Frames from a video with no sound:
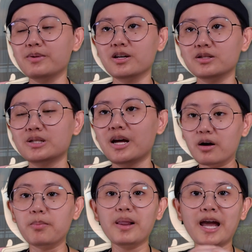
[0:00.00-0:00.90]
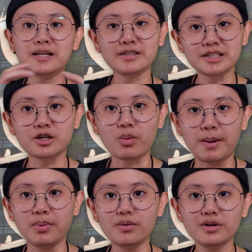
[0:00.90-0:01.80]
Because her plans has
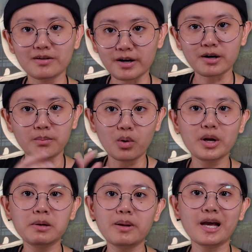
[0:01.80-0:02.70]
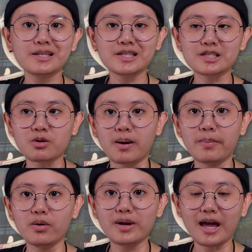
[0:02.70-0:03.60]
crumbled, right? Her morning plans has crumbled.